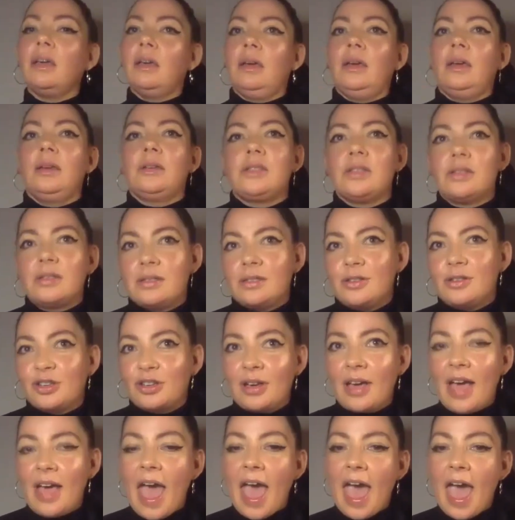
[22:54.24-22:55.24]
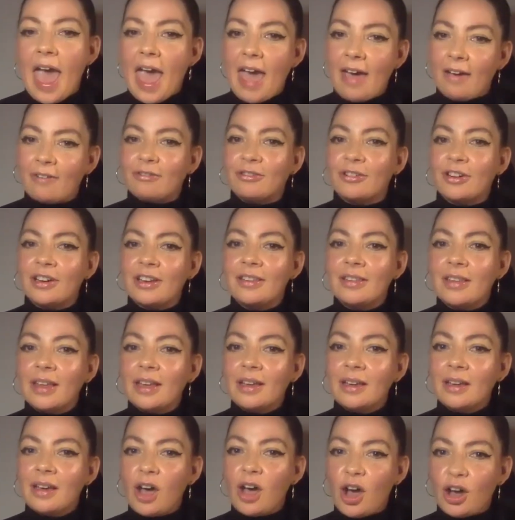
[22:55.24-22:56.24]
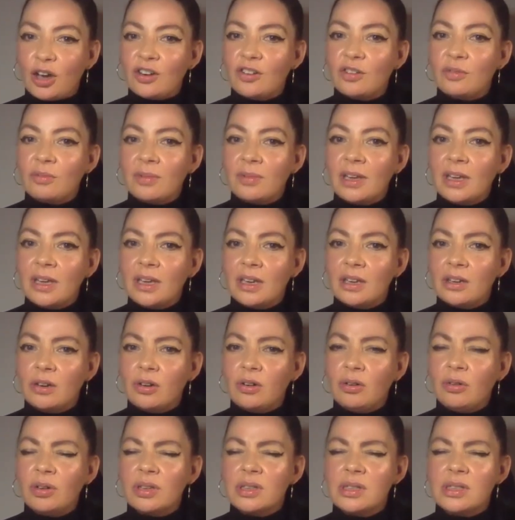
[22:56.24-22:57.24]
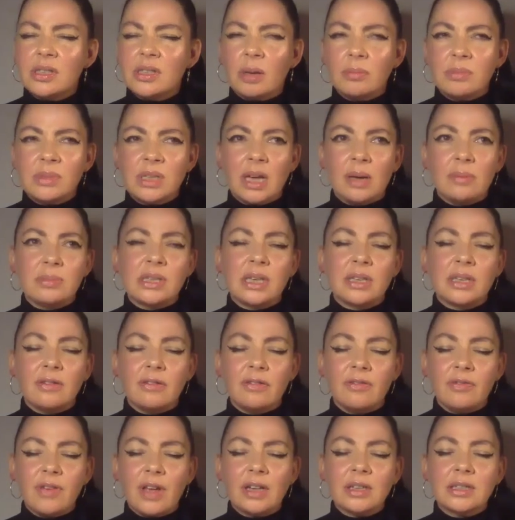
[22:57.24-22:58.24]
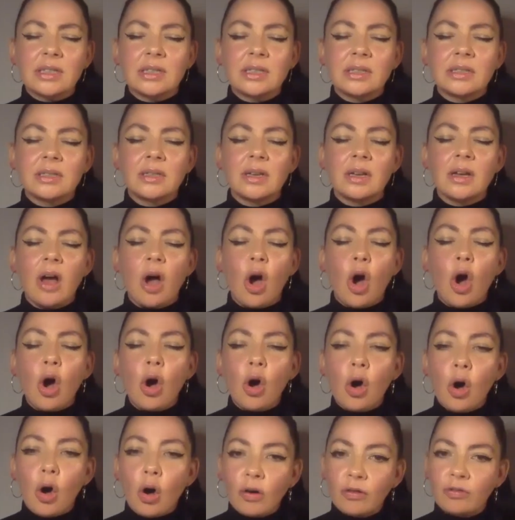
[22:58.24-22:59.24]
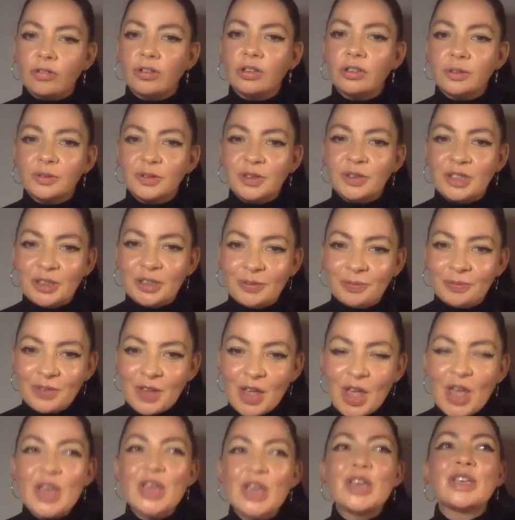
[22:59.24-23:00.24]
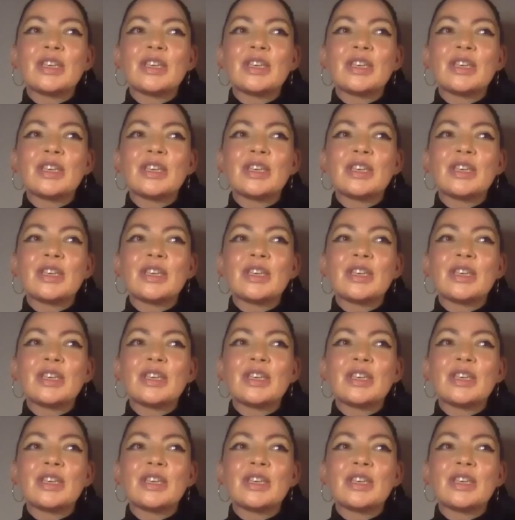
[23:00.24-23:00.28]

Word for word: it just took everything out of me, you know, and sometimes it felt awful. Mm.